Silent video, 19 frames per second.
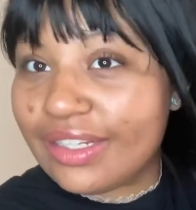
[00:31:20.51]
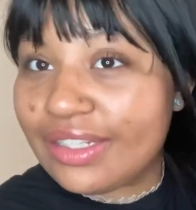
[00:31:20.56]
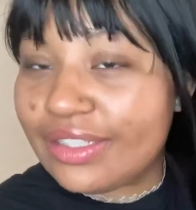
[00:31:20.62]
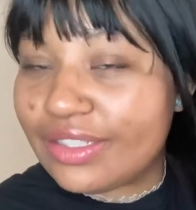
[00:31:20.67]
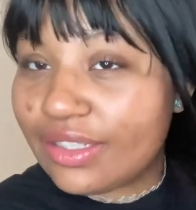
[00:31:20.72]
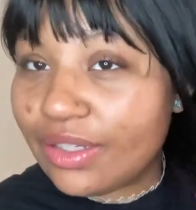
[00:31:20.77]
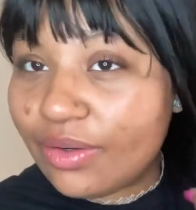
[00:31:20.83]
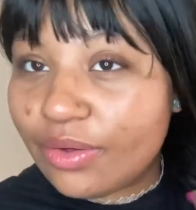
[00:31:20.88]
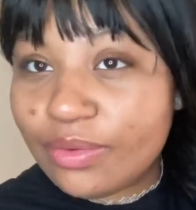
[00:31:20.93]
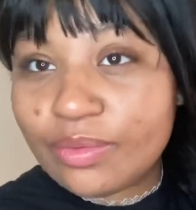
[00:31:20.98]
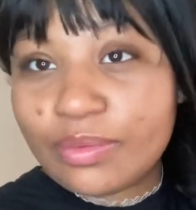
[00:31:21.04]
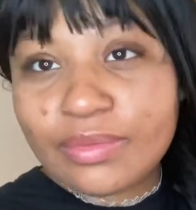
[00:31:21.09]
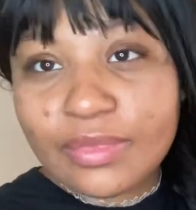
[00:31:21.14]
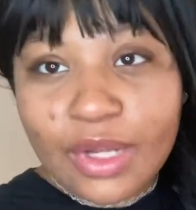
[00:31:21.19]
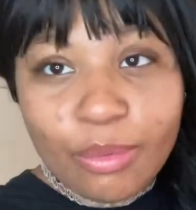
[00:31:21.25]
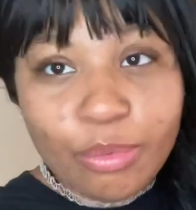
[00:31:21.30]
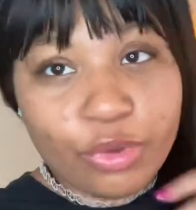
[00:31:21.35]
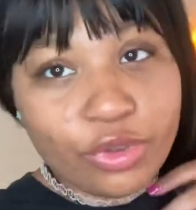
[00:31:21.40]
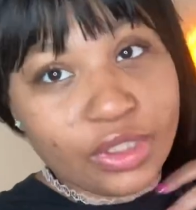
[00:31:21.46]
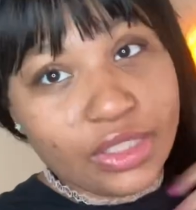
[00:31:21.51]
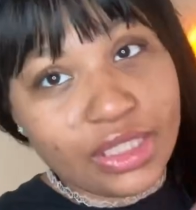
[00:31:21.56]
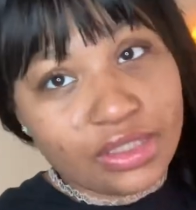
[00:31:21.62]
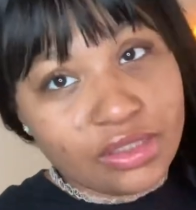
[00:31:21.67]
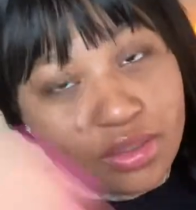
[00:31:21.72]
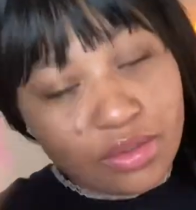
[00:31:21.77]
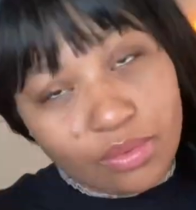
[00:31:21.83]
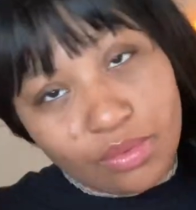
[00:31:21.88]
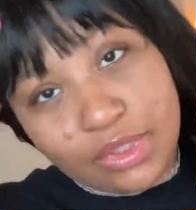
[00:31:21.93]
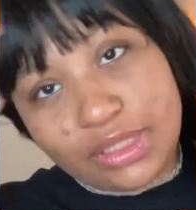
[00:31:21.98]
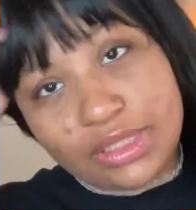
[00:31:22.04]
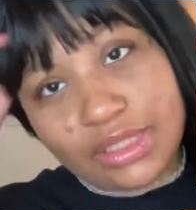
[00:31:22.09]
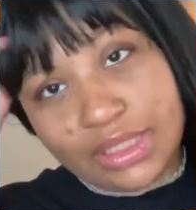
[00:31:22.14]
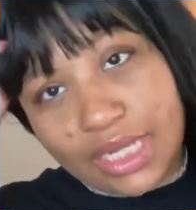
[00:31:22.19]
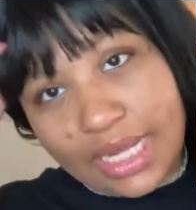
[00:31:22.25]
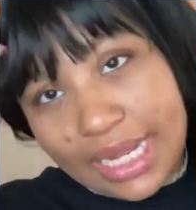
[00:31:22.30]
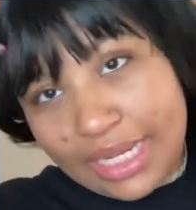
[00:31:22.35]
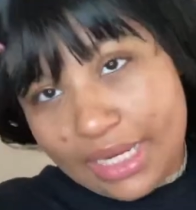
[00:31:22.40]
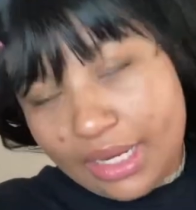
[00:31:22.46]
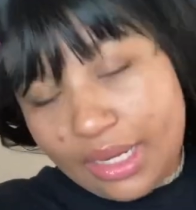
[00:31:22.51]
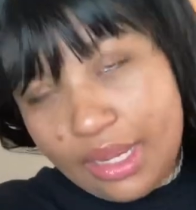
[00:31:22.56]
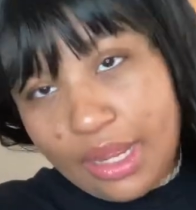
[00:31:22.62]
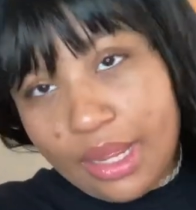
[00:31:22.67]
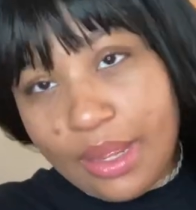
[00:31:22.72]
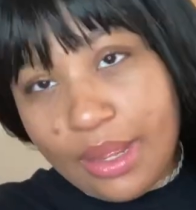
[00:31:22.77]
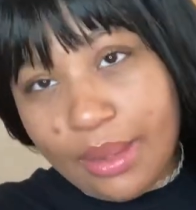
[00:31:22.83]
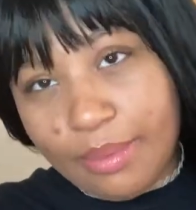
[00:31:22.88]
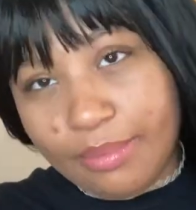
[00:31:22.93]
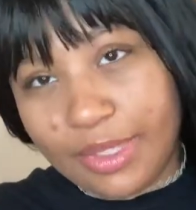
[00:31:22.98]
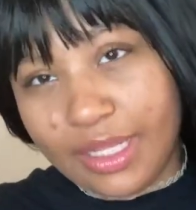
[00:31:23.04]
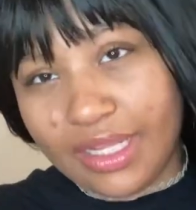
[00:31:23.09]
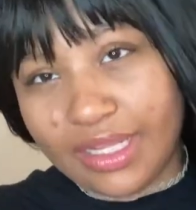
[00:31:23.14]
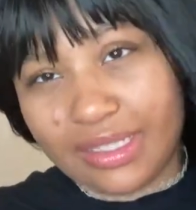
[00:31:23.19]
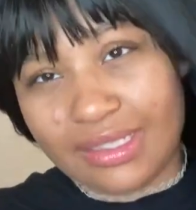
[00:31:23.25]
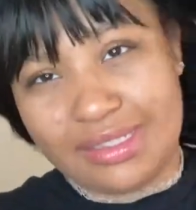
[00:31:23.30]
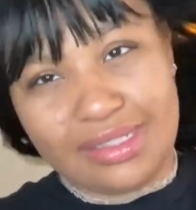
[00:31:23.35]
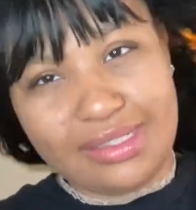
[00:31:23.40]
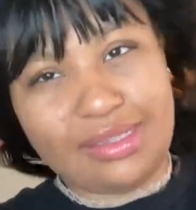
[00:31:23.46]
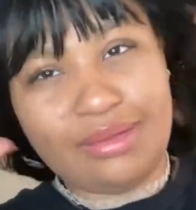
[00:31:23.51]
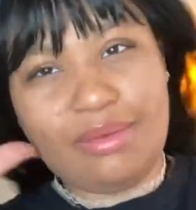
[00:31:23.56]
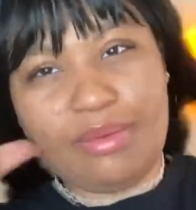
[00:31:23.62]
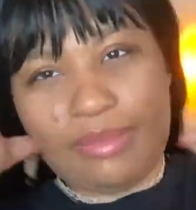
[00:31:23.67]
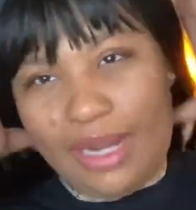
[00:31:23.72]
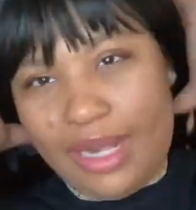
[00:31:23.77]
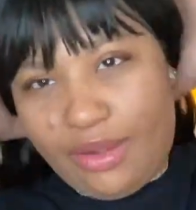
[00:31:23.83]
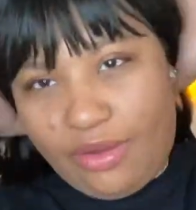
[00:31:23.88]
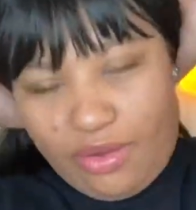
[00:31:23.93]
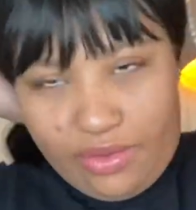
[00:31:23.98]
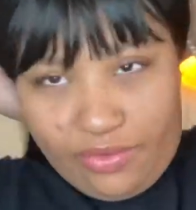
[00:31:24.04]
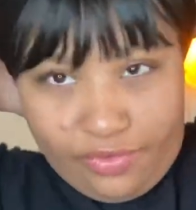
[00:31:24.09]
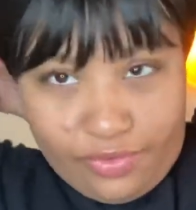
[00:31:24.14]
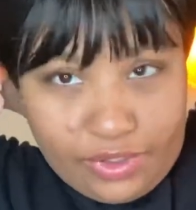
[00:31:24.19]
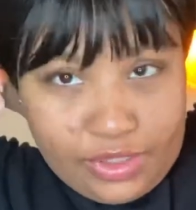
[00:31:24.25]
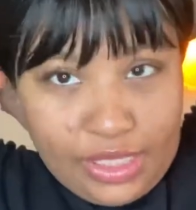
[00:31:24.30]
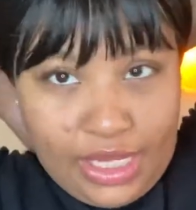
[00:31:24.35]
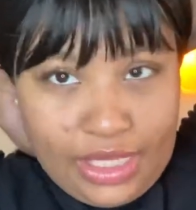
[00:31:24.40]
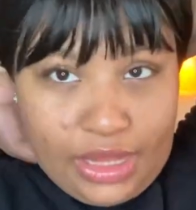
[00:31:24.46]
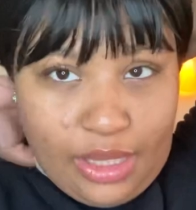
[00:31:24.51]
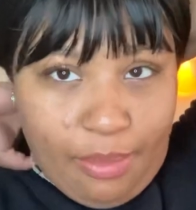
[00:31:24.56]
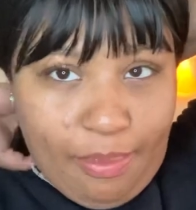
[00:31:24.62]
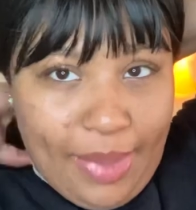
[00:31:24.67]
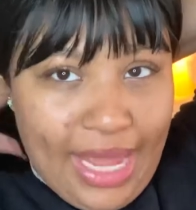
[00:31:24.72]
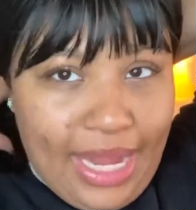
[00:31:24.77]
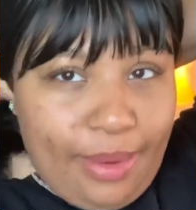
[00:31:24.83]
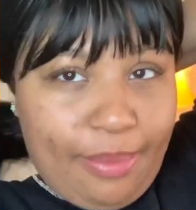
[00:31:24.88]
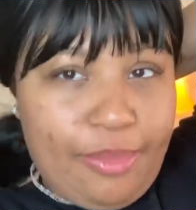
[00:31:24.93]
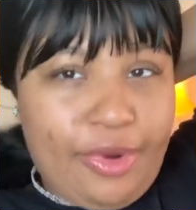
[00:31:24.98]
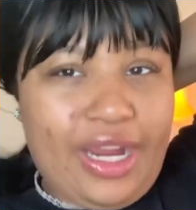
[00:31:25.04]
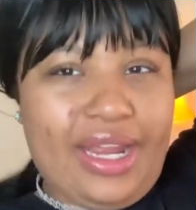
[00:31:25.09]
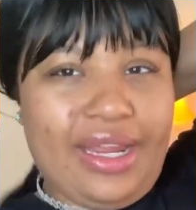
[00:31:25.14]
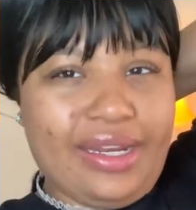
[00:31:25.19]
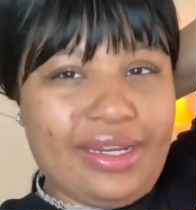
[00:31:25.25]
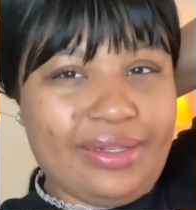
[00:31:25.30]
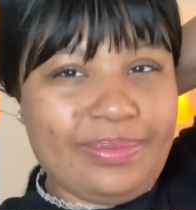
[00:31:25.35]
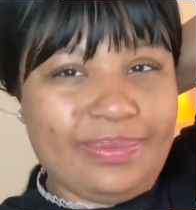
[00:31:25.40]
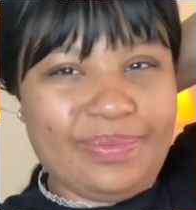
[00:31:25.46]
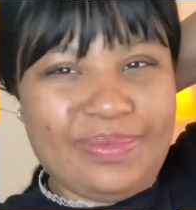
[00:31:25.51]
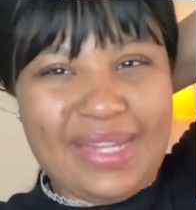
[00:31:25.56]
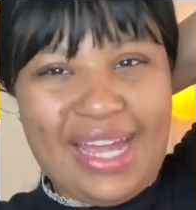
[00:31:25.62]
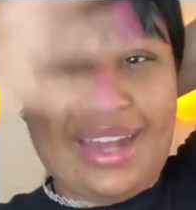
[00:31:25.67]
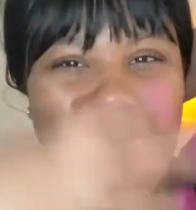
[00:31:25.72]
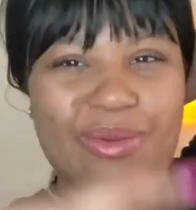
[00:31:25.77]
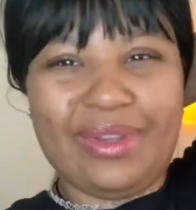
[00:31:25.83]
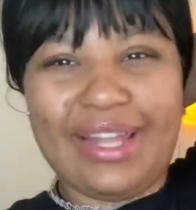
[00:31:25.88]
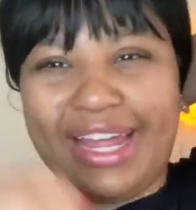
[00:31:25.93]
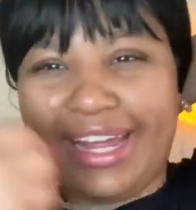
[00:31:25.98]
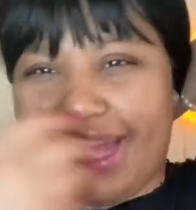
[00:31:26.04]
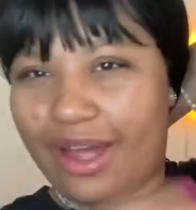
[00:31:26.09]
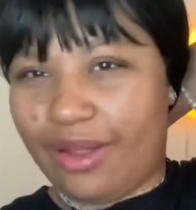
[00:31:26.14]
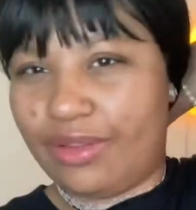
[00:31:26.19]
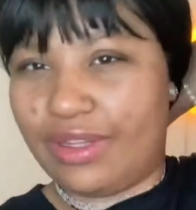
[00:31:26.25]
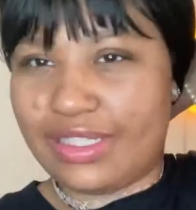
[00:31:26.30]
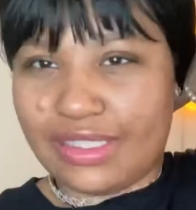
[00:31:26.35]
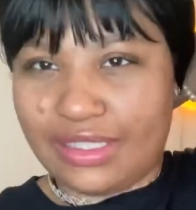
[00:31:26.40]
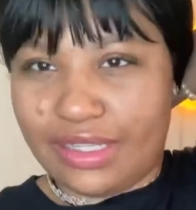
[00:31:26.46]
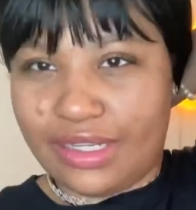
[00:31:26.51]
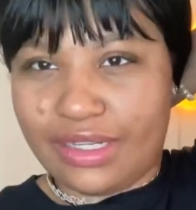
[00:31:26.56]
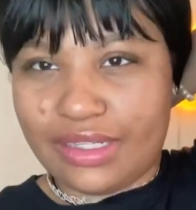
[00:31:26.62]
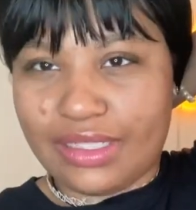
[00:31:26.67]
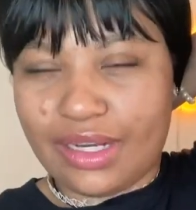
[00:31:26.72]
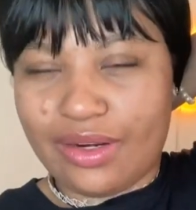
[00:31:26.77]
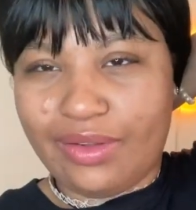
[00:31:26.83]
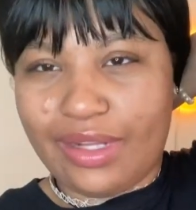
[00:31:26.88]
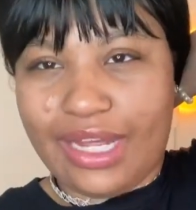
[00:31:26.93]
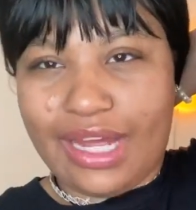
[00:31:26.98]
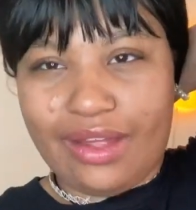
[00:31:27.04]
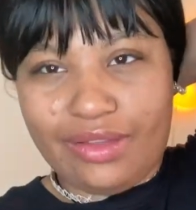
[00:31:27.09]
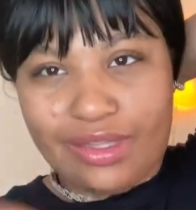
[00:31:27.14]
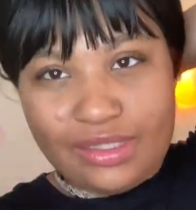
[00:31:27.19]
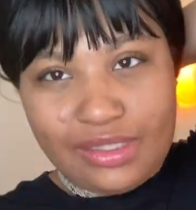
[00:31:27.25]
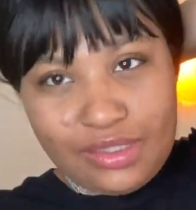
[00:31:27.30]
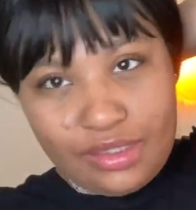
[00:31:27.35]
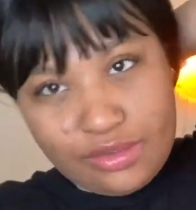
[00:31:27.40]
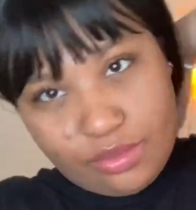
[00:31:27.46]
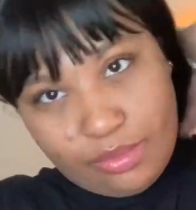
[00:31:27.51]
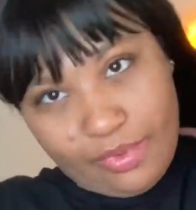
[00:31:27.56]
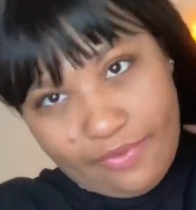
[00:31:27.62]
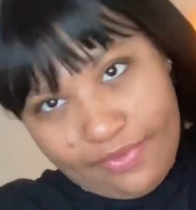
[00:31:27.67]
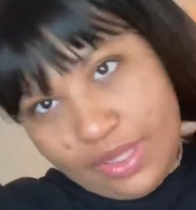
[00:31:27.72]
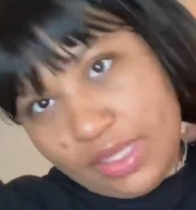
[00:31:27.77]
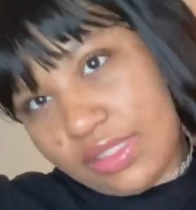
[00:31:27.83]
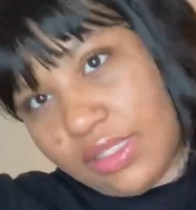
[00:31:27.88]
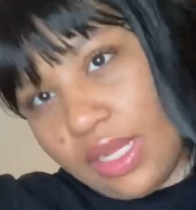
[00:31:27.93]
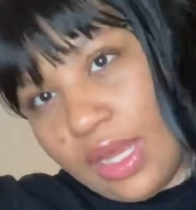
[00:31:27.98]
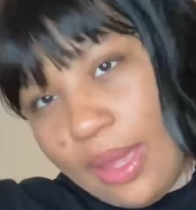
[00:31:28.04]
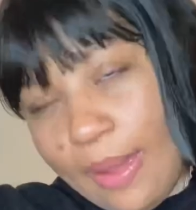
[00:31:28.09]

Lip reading: So I'm pulling it to one side because this one I'm not going for, like the back braid. I don't like how this looks. I don't like how this looks on my face.